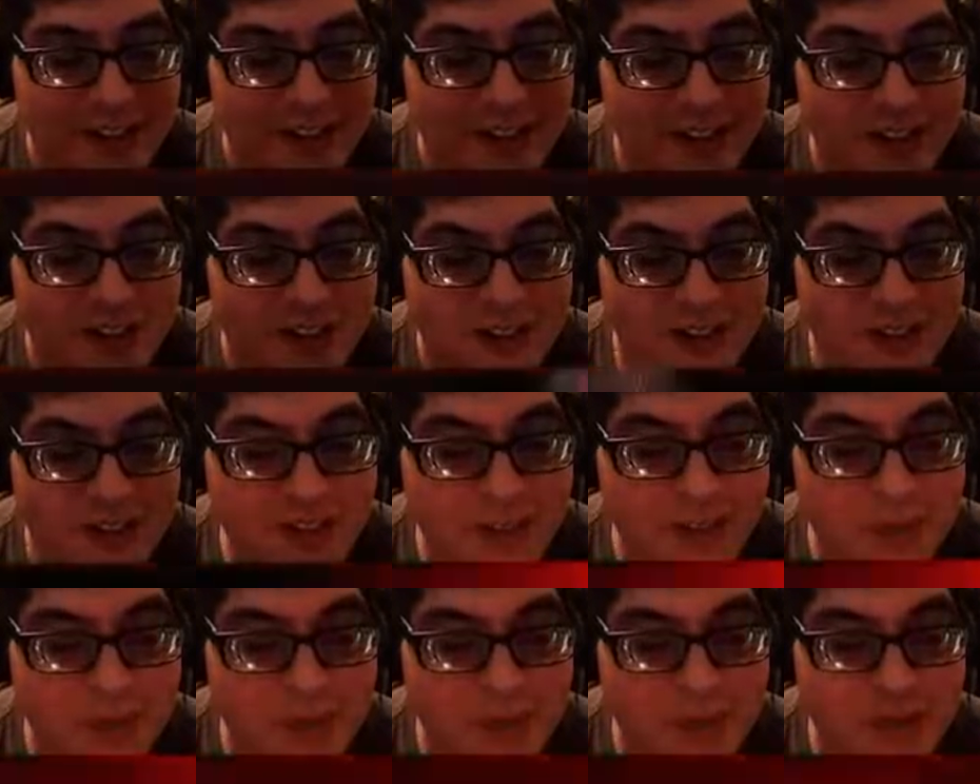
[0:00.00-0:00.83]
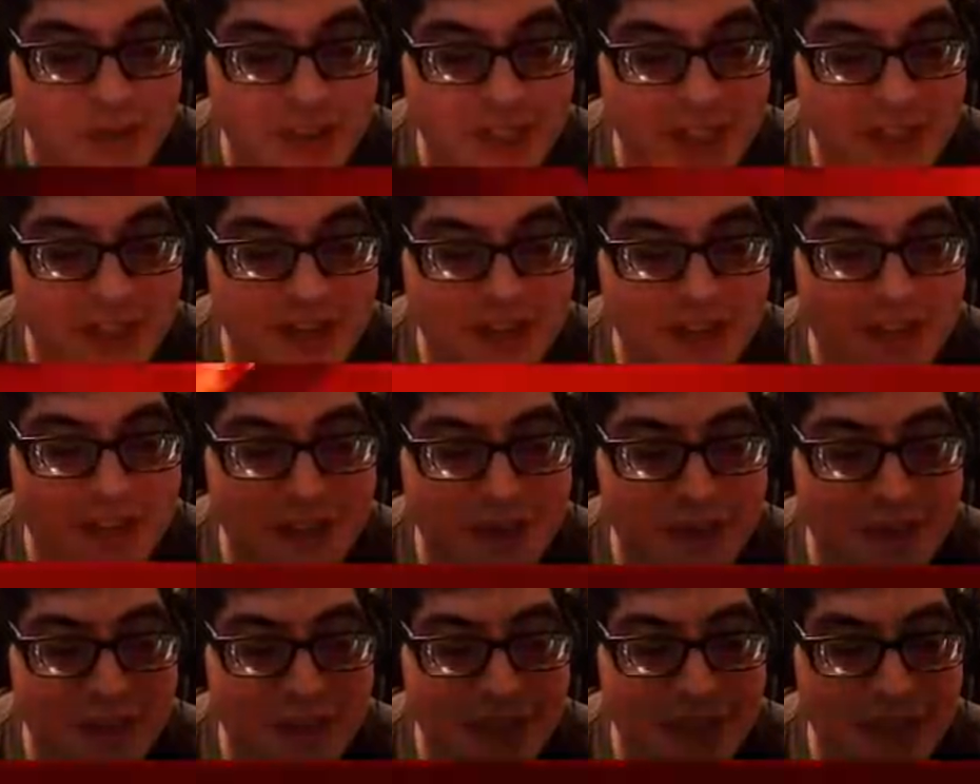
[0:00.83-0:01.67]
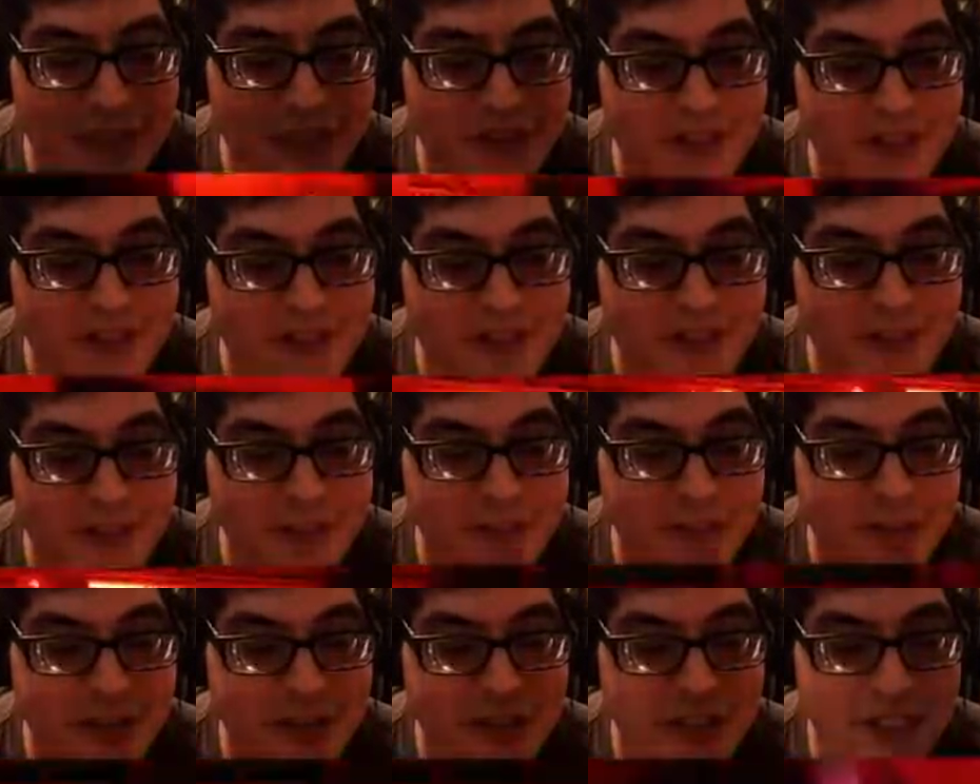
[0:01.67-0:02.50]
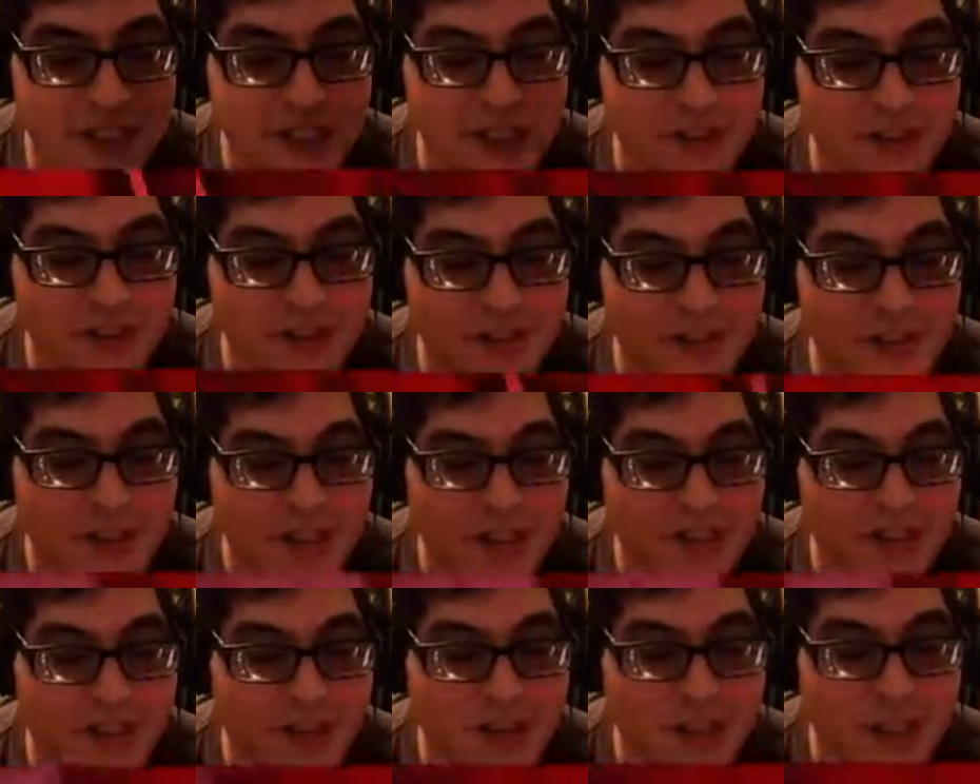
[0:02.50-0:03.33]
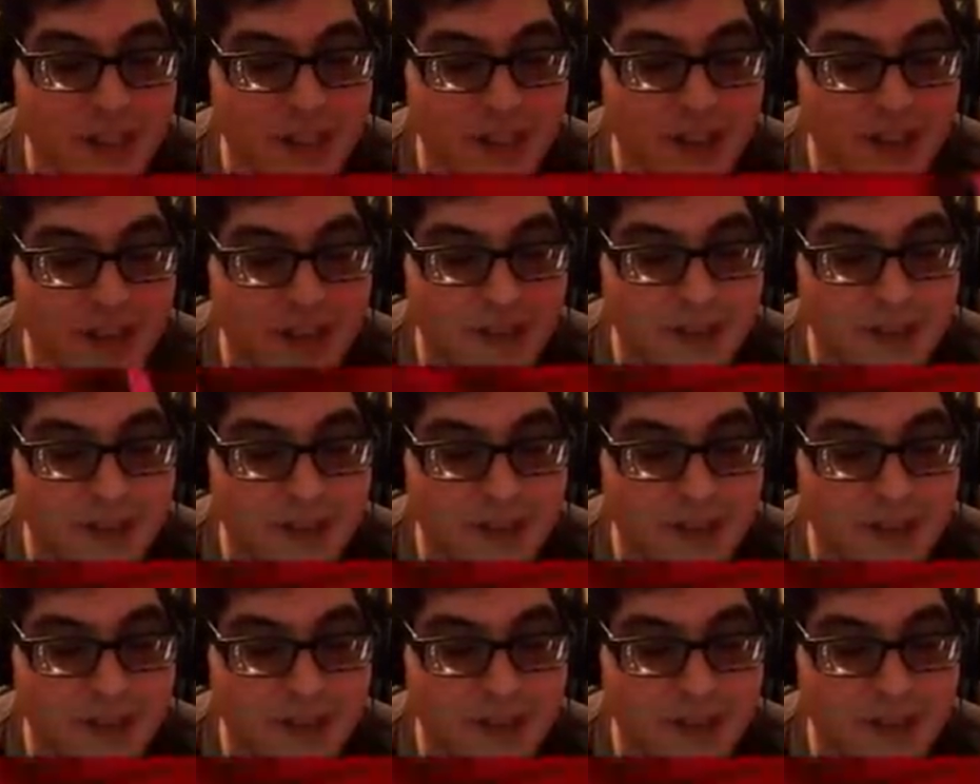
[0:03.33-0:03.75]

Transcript: They'd literally build statues of me, and then stupid teenagers would tear them down,